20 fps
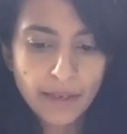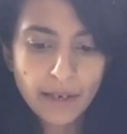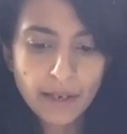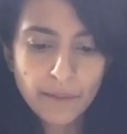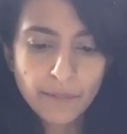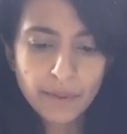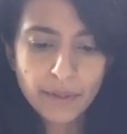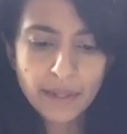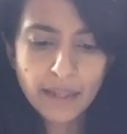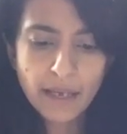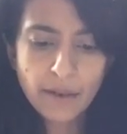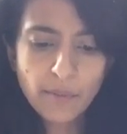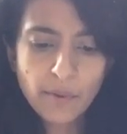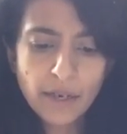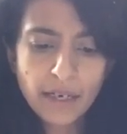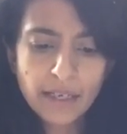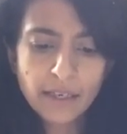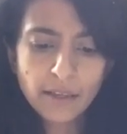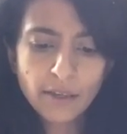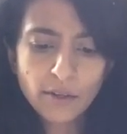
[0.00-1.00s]
but they were
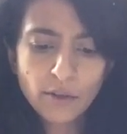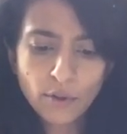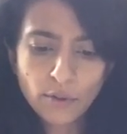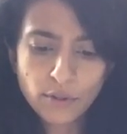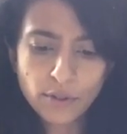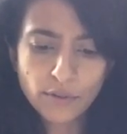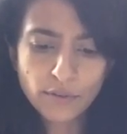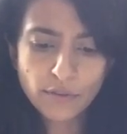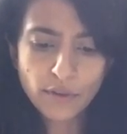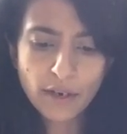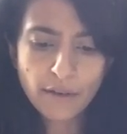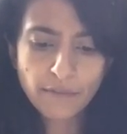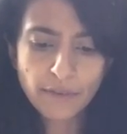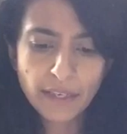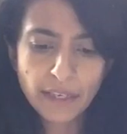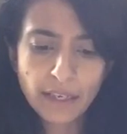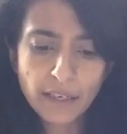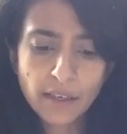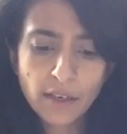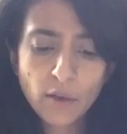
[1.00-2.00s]
in a lot of
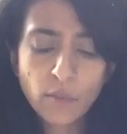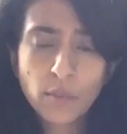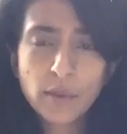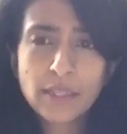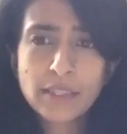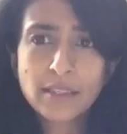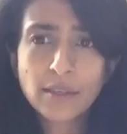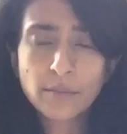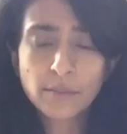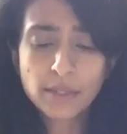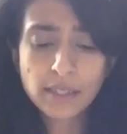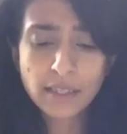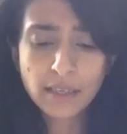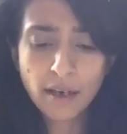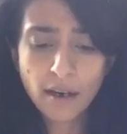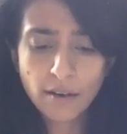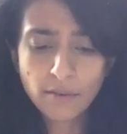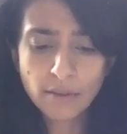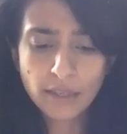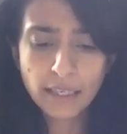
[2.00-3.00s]
traffic and her window was
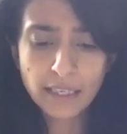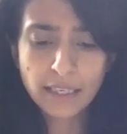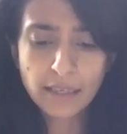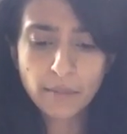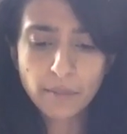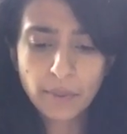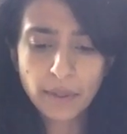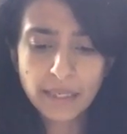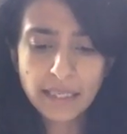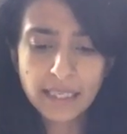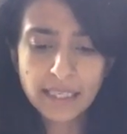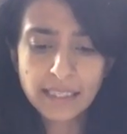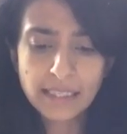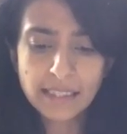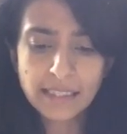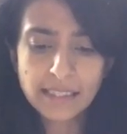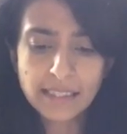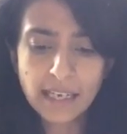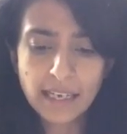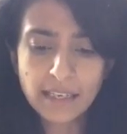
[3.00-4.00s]
currently
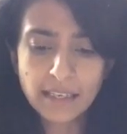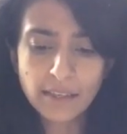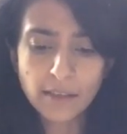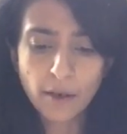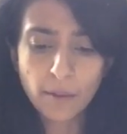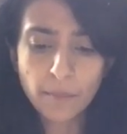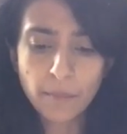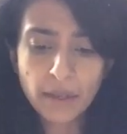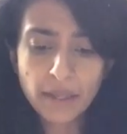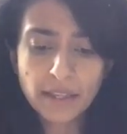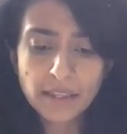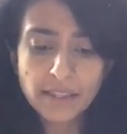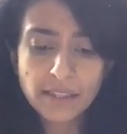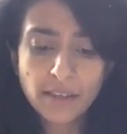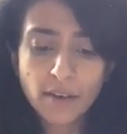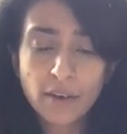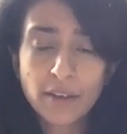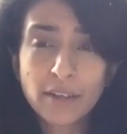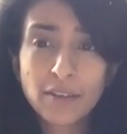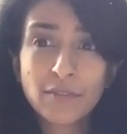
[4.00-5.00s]
completely taken up by the
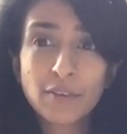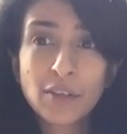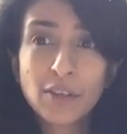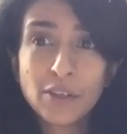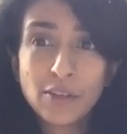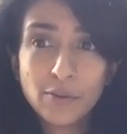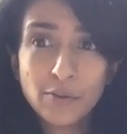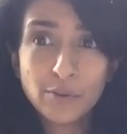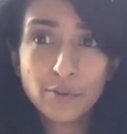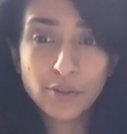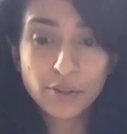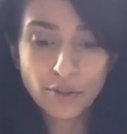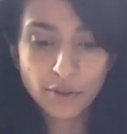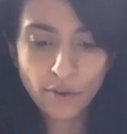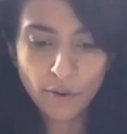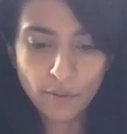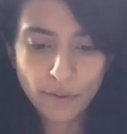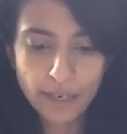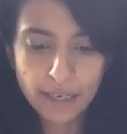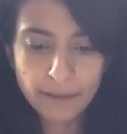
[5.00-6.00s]
side of a huge
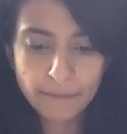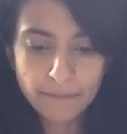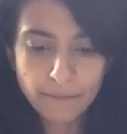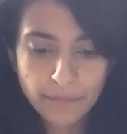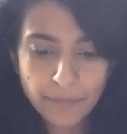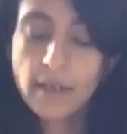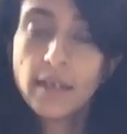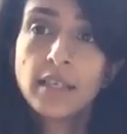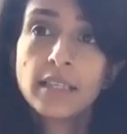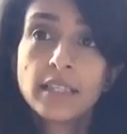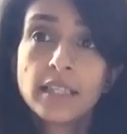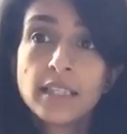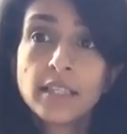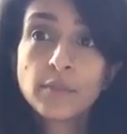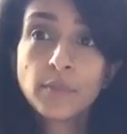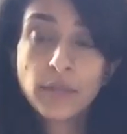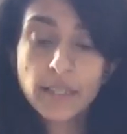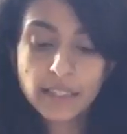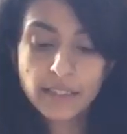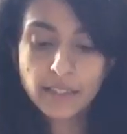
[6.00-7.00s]
lorry. She
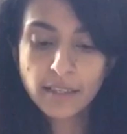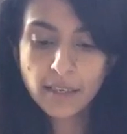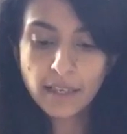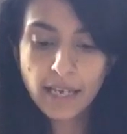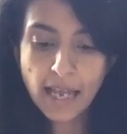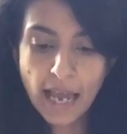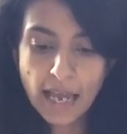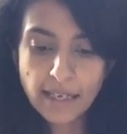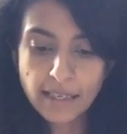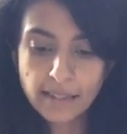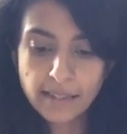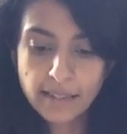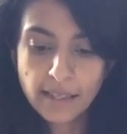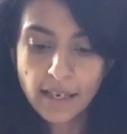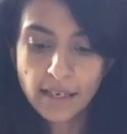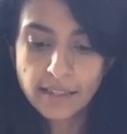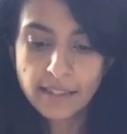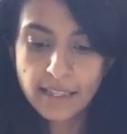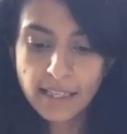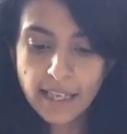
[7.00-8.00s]
switched her gaze
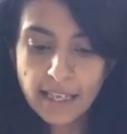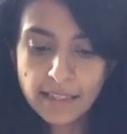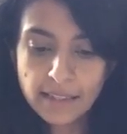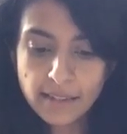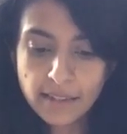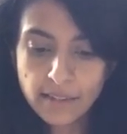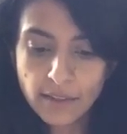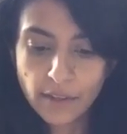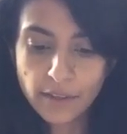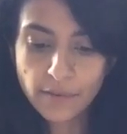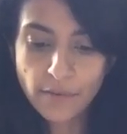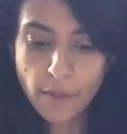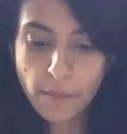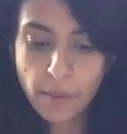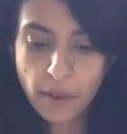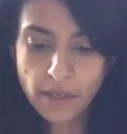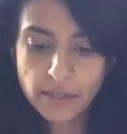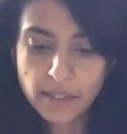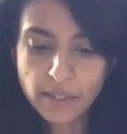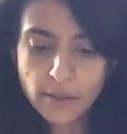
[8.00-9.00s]
to the inside of the
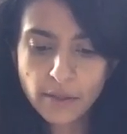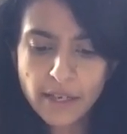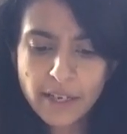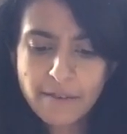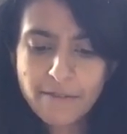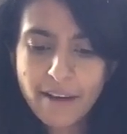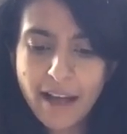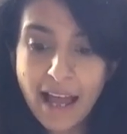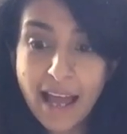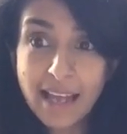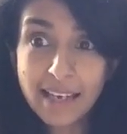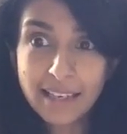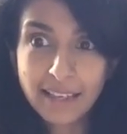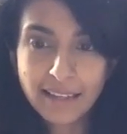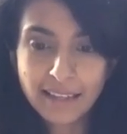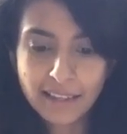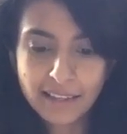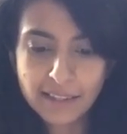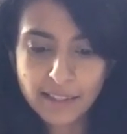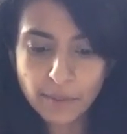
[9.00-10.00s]
bus, looking for
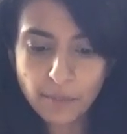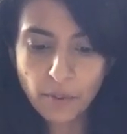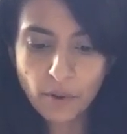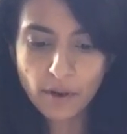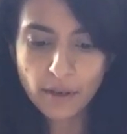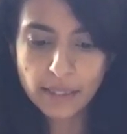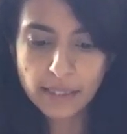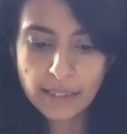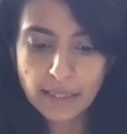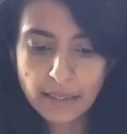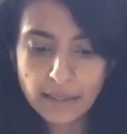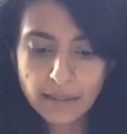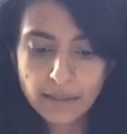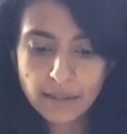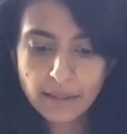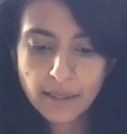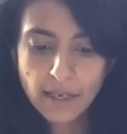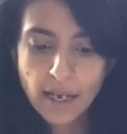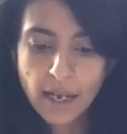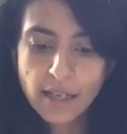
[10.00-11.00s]
anything surprising,
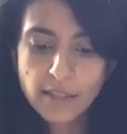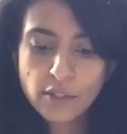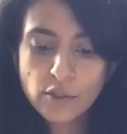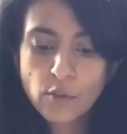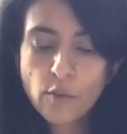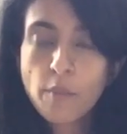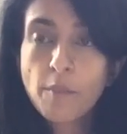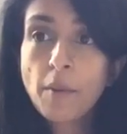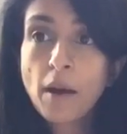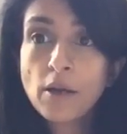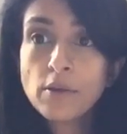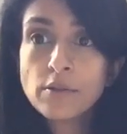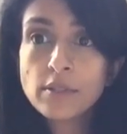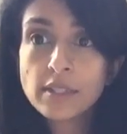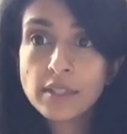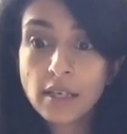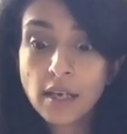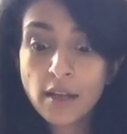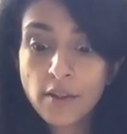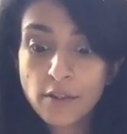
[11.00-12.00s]
and saw a
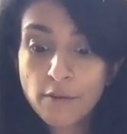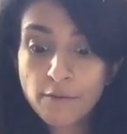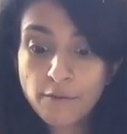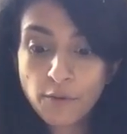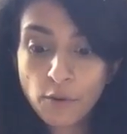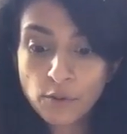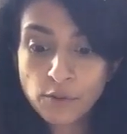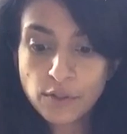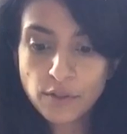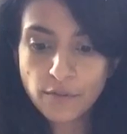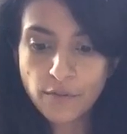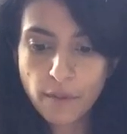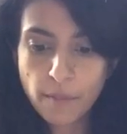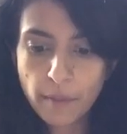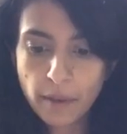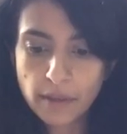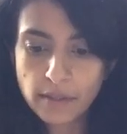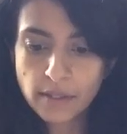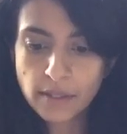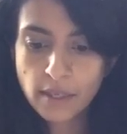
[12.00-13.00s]
poster at the front of the
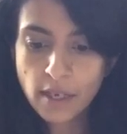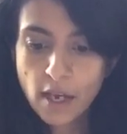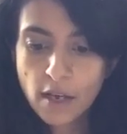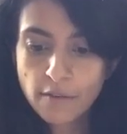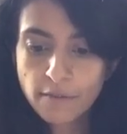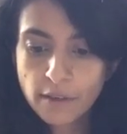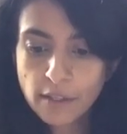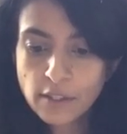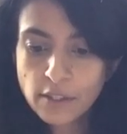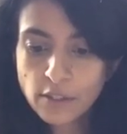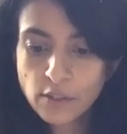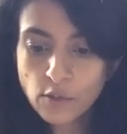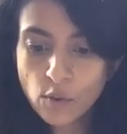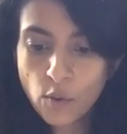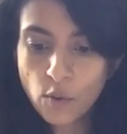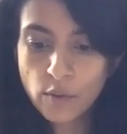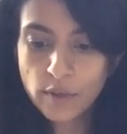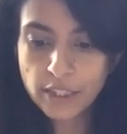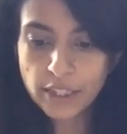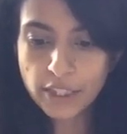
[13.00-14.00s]
bus for a
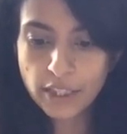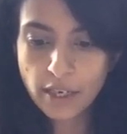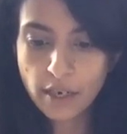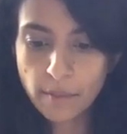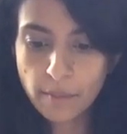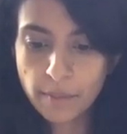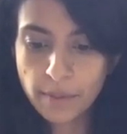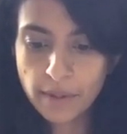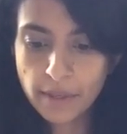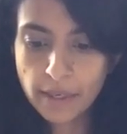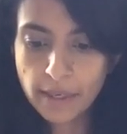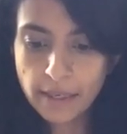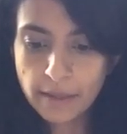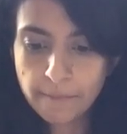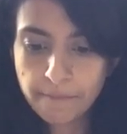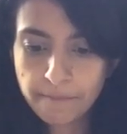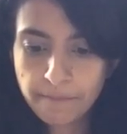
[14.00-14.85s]
storage company.